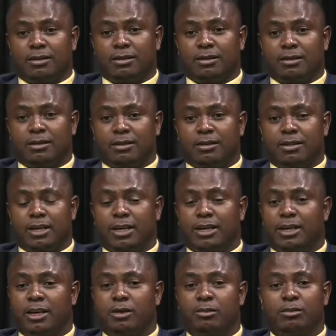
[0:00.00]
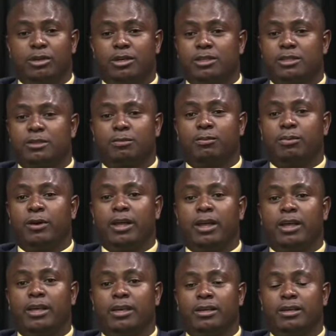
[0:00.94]
The game he is
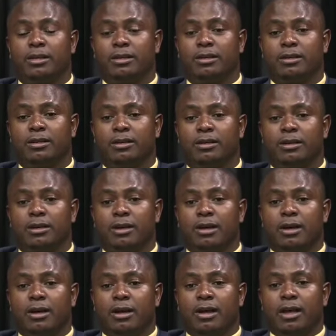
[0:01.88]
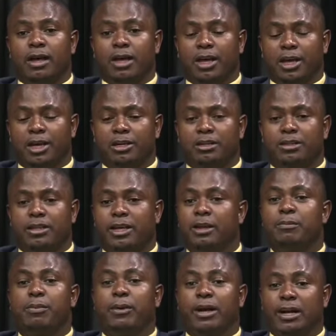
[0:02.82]
playing and the
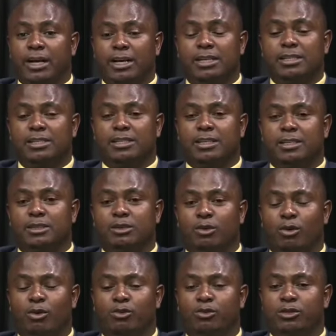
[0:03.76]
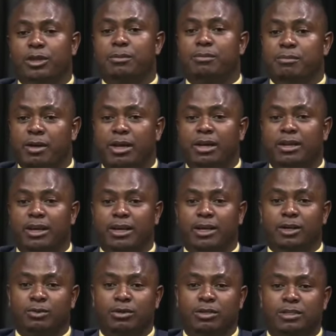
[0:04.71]
repercussions of the manner
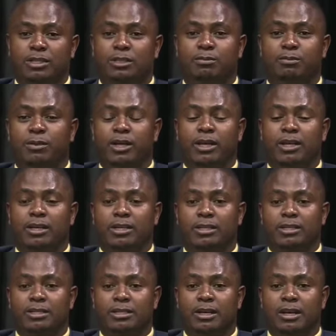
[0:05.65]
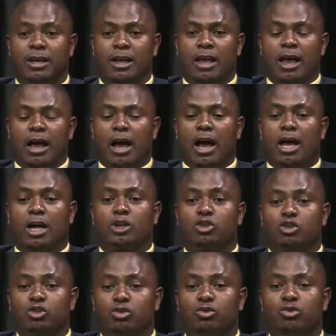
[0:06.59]
in which he is playing it are
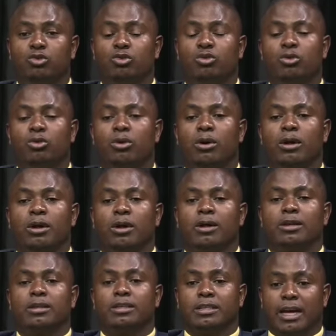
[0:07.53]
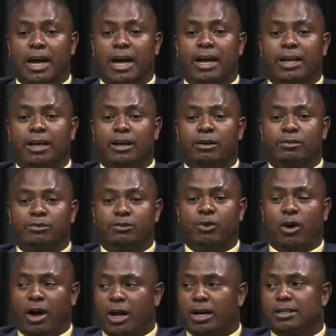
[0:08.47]
too dire
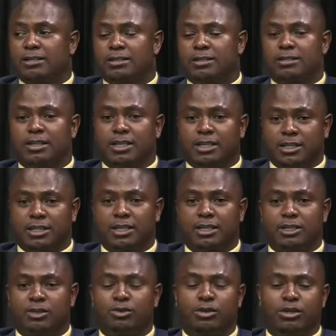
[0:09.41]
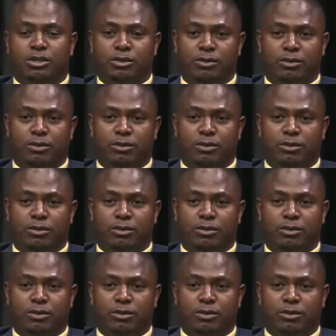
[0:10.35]
for us, the church, to ignore.